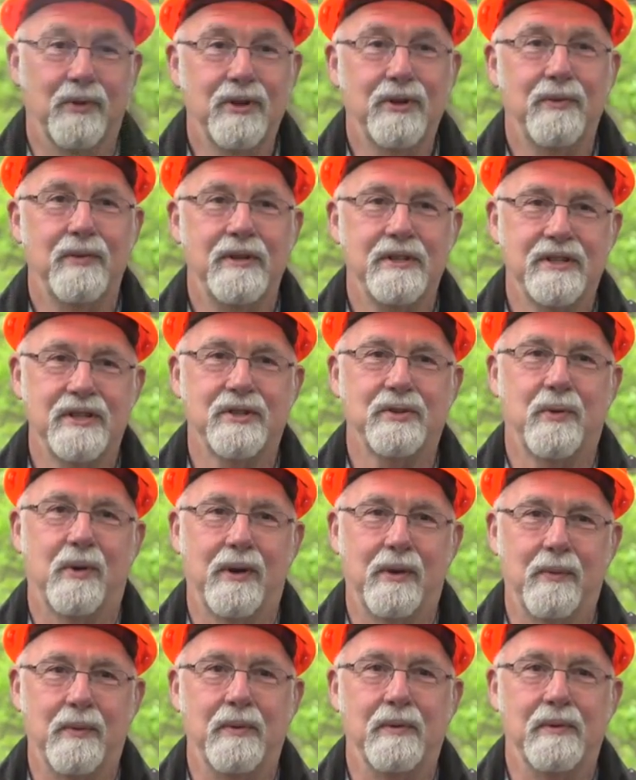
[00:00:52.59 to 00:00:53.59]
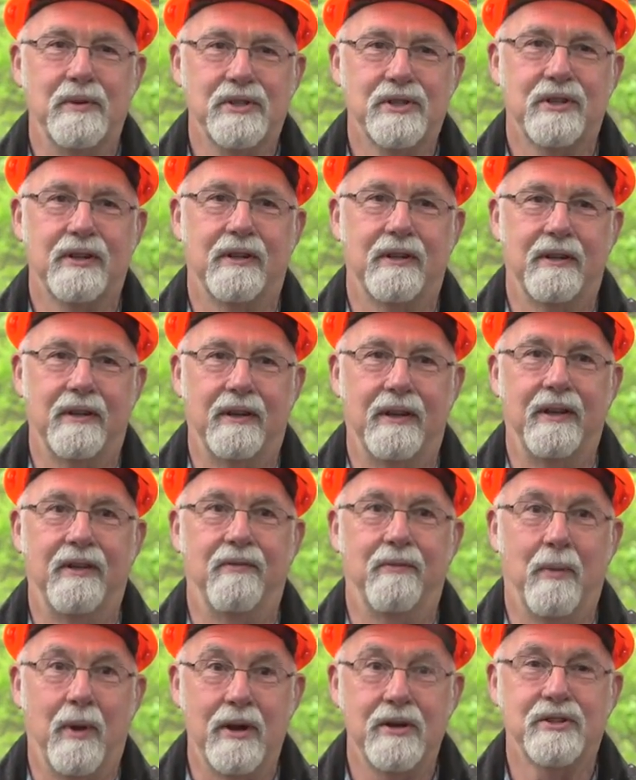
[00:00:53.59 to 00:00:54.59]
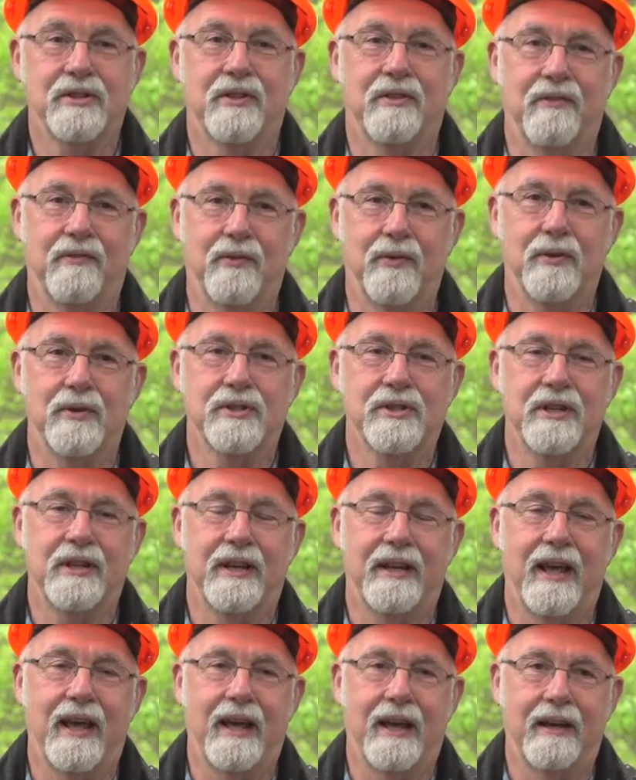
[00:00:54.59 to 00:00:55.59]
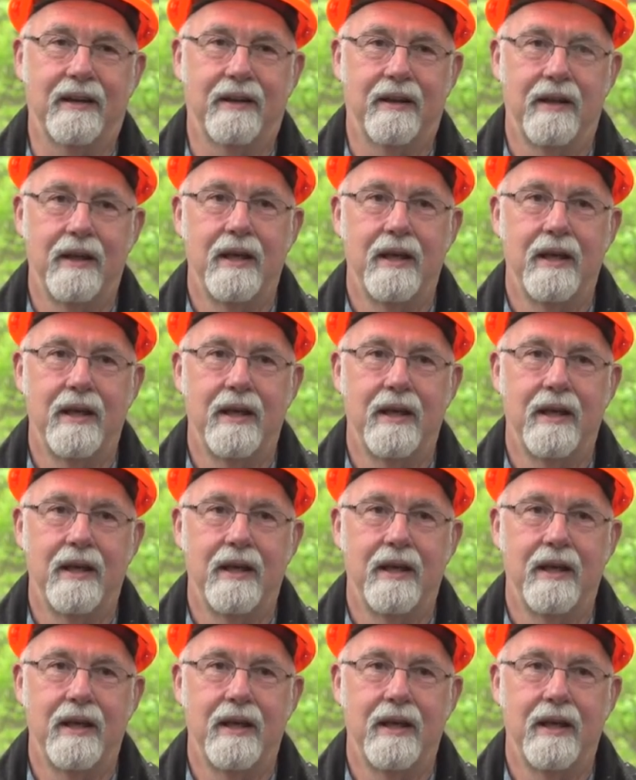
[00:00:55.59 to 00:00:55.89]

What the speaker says: good reasons why we wish to leave parts of the forest intact.